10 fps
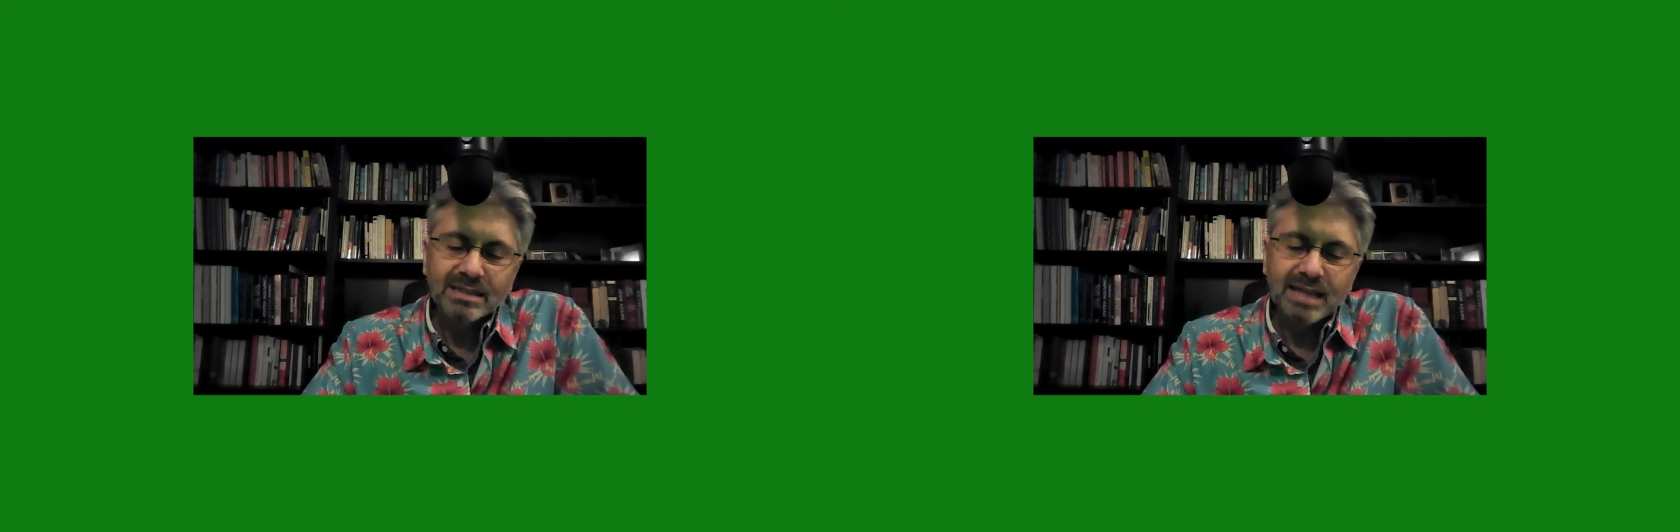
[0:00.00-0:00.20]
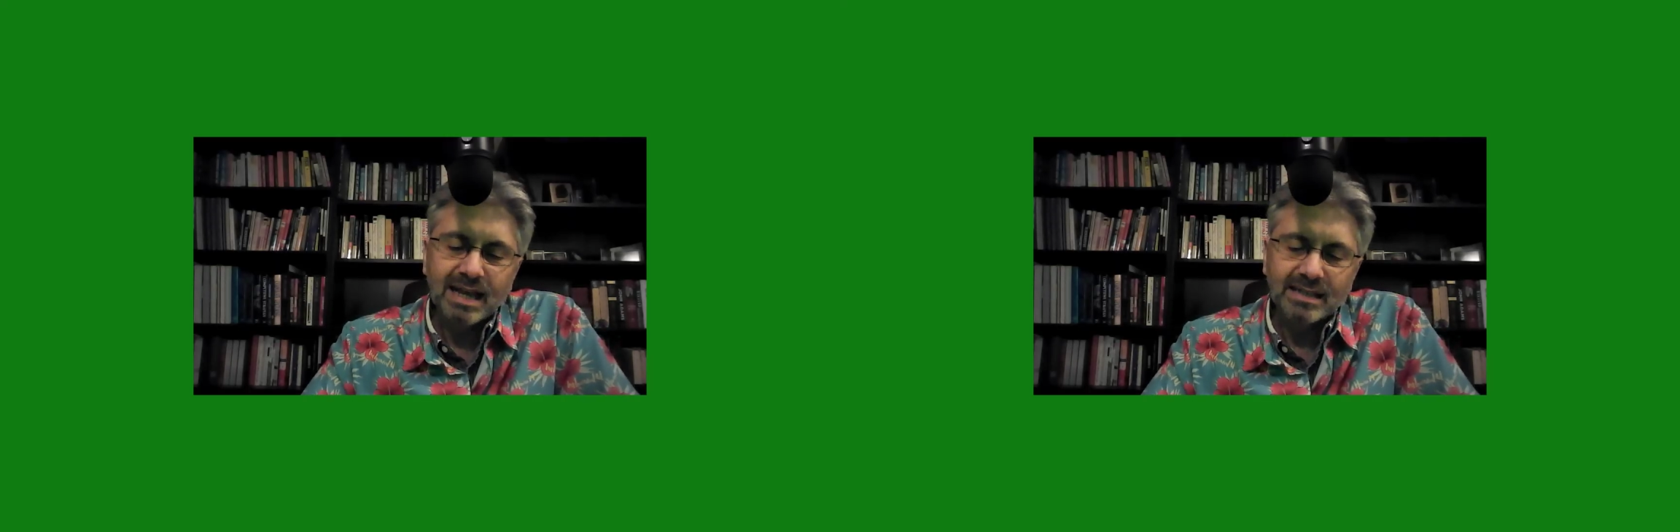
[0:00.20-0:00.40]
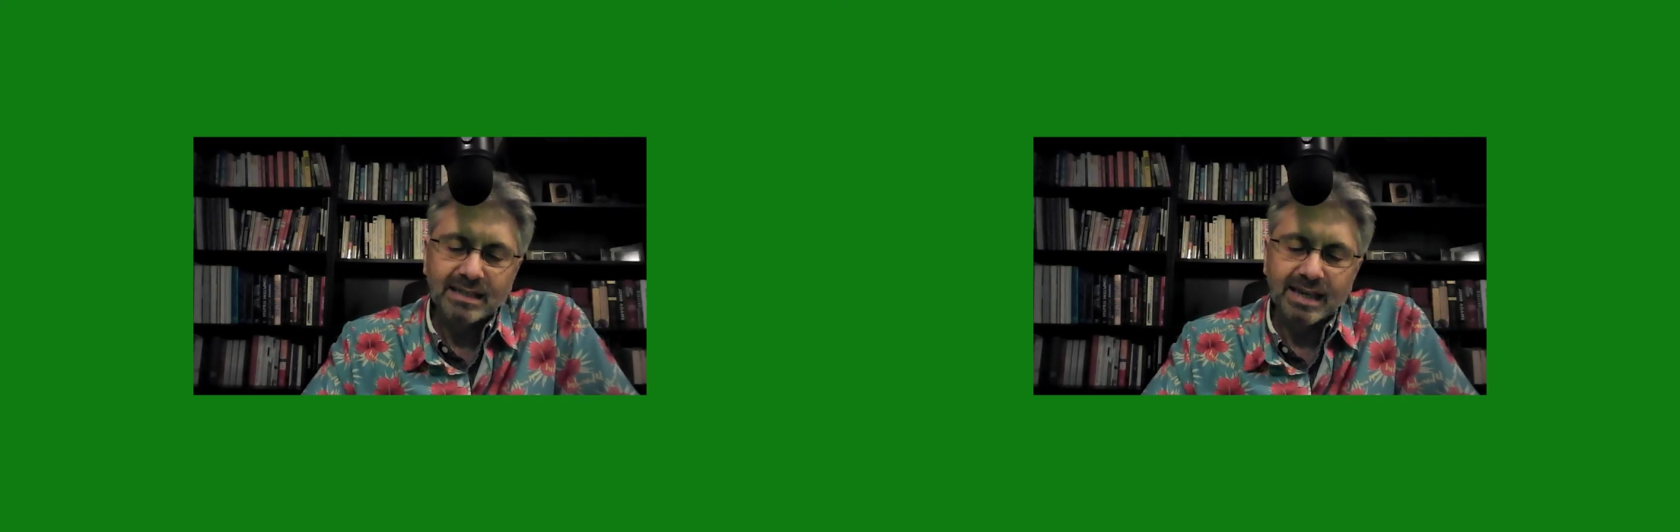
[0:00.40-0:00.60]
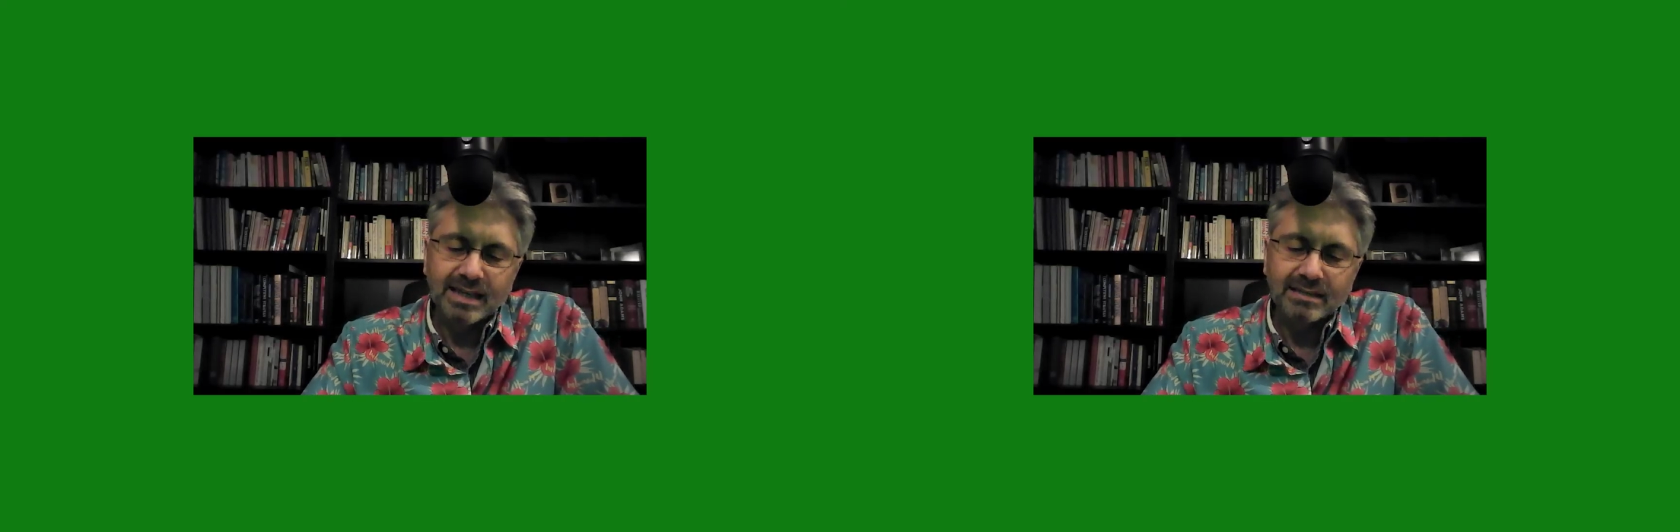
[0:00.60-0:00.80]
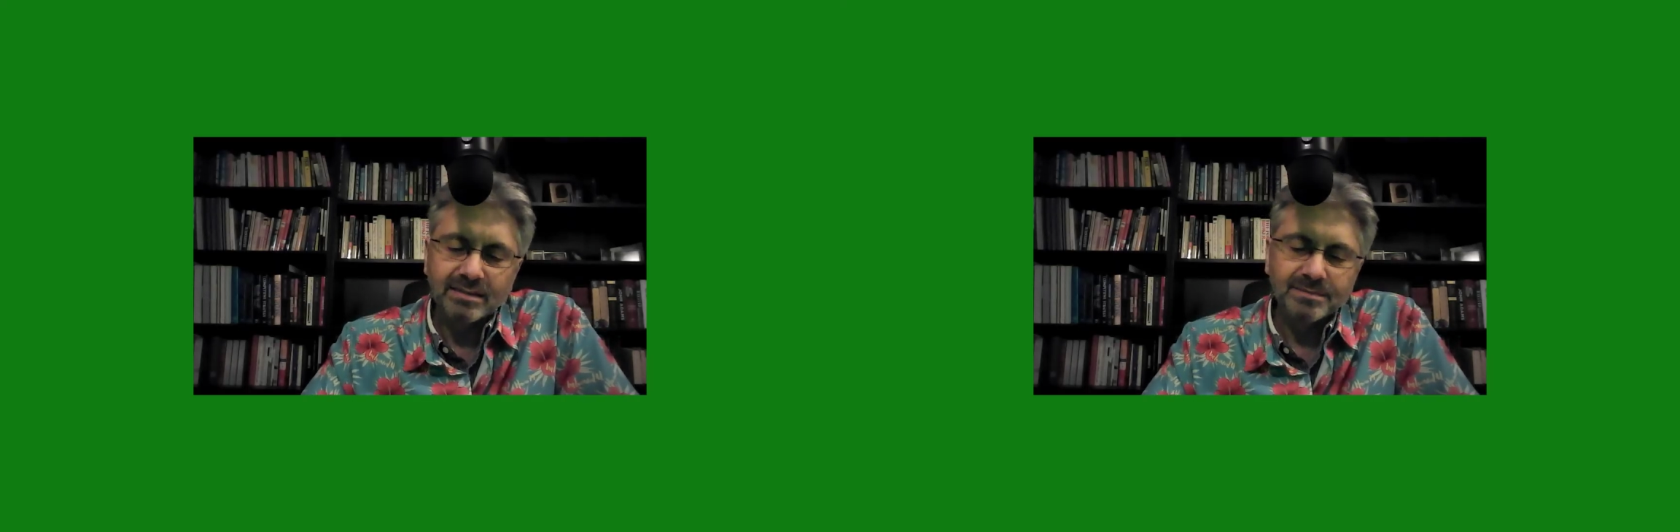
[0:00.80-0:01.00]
not the end.